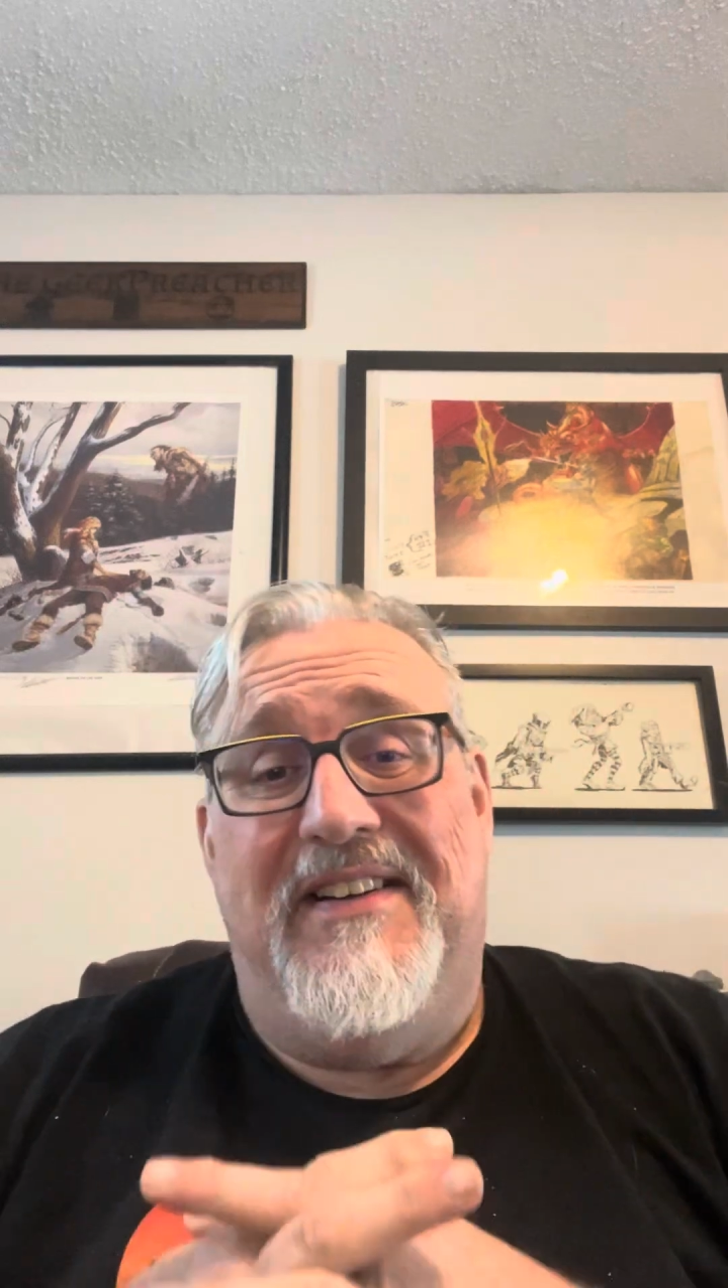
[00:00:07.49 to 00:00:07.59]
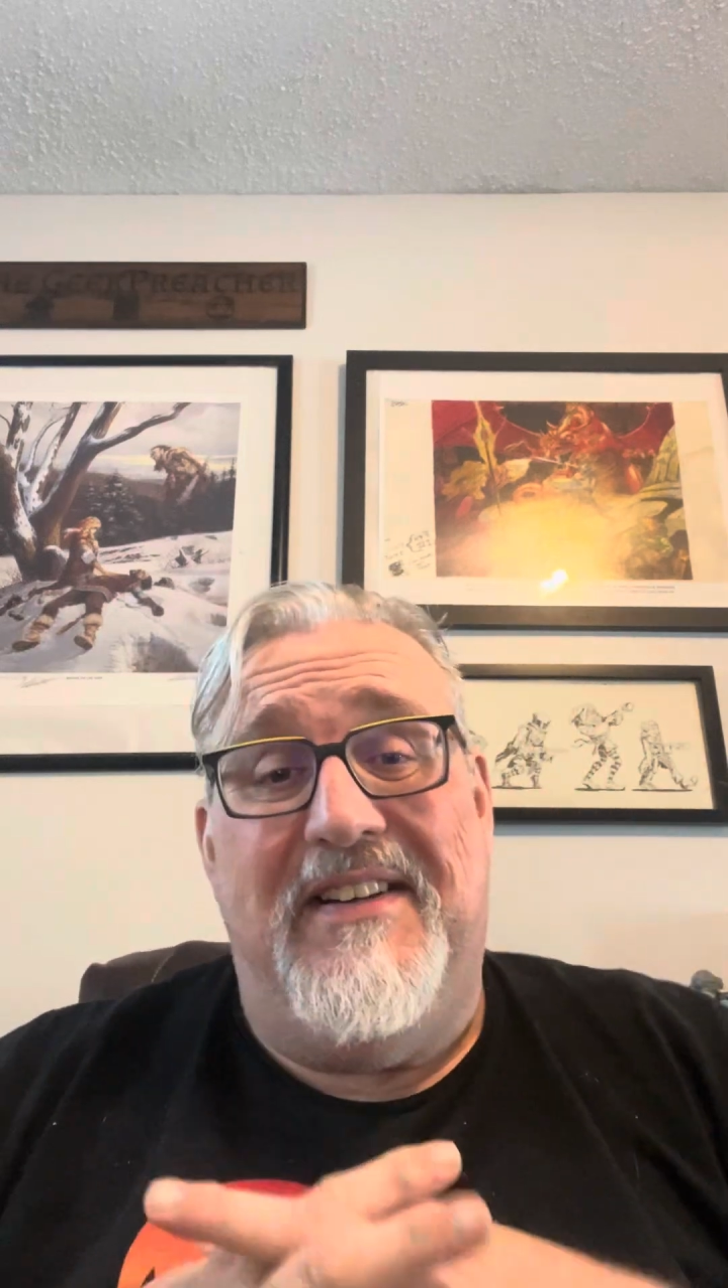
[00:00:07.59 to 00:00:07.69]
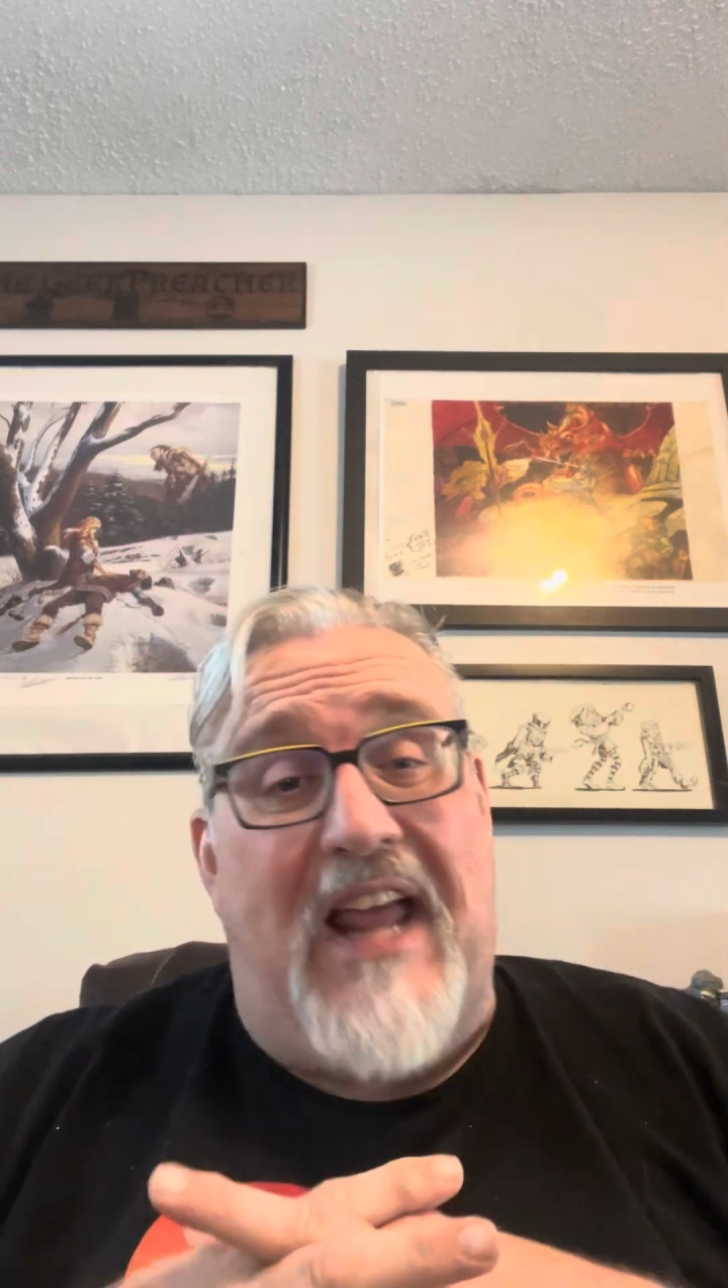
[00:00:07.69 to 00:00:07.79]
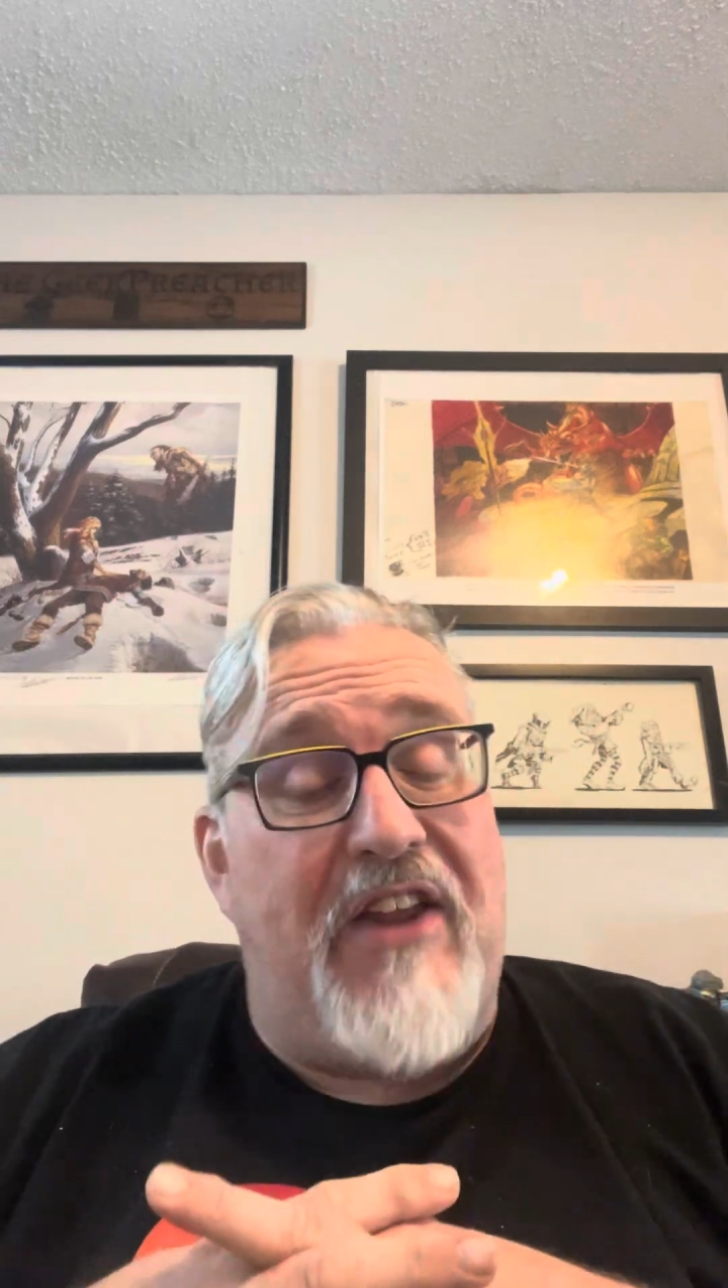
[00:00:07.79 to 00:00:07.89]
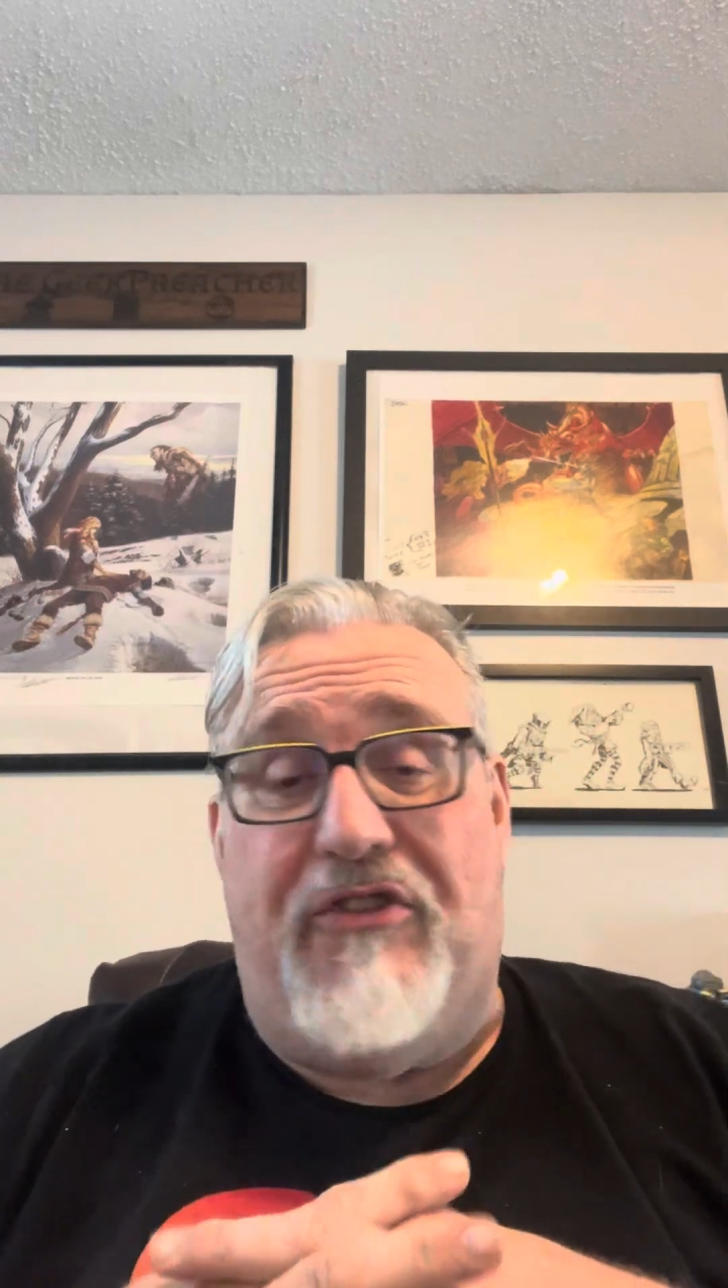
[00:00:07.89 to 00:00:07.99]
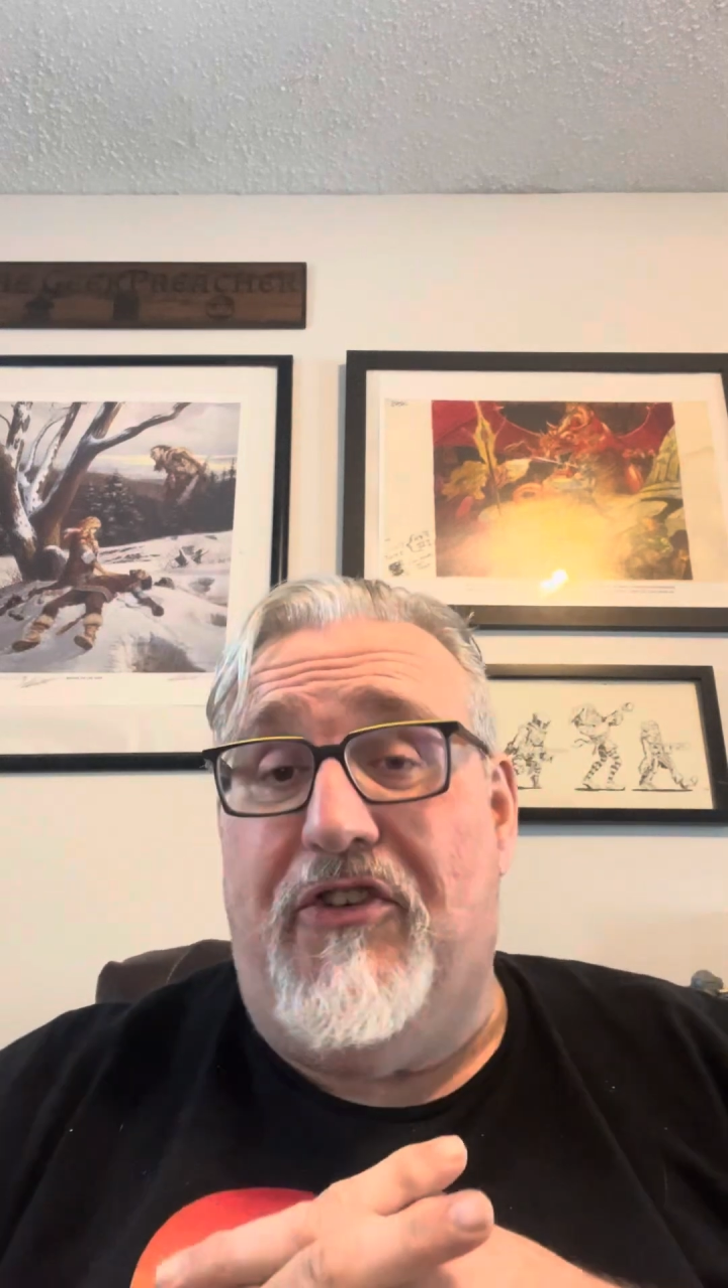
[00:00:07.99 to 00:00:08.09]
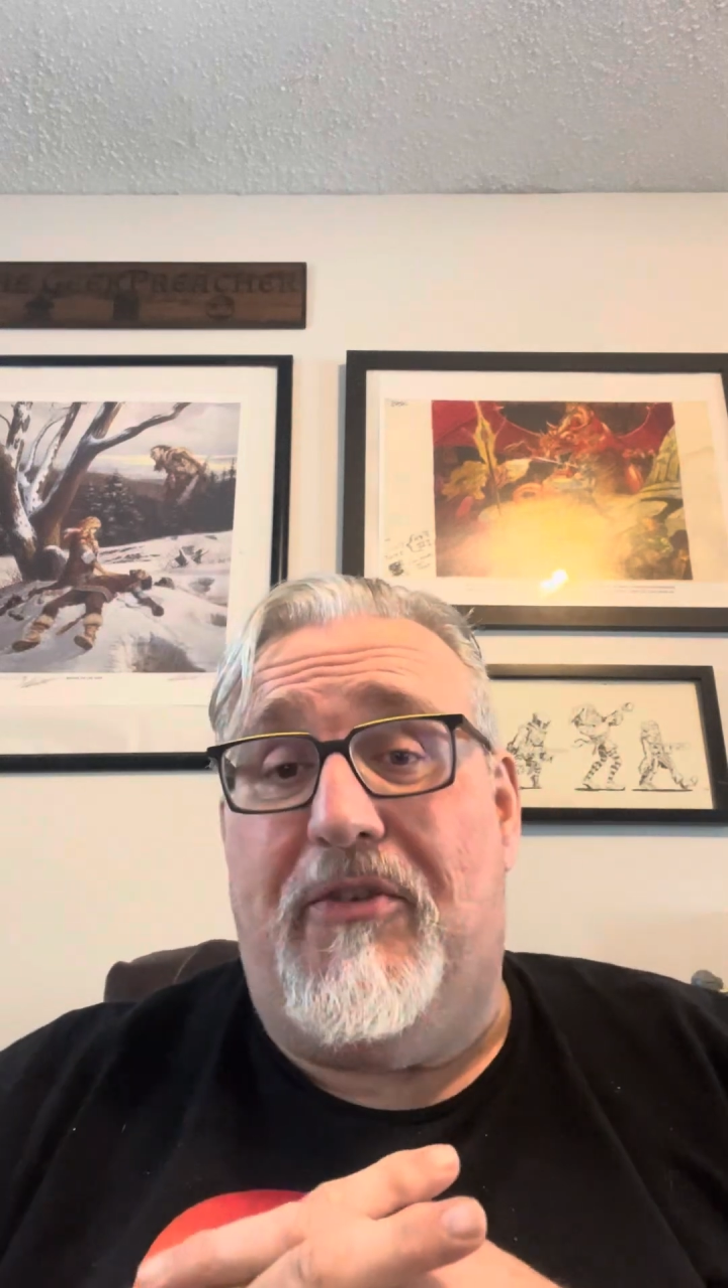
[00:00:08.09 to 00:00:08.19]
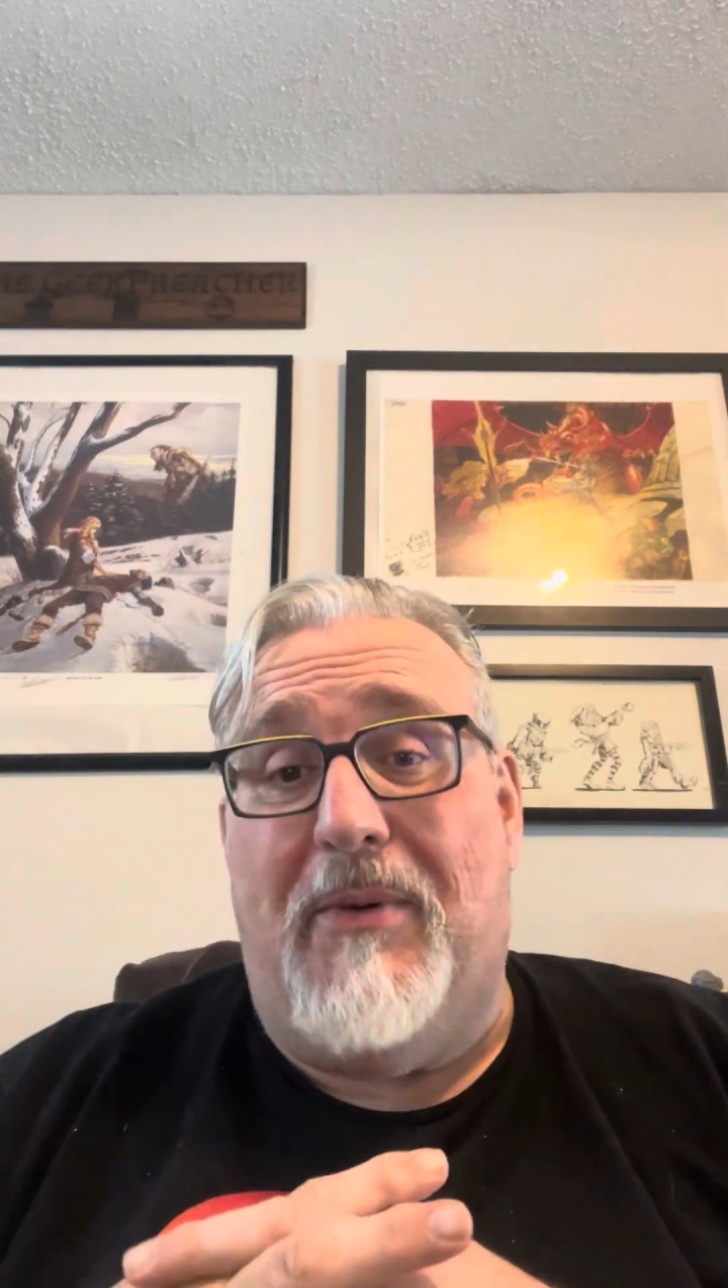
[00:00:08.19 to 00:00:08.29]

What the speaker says: that's just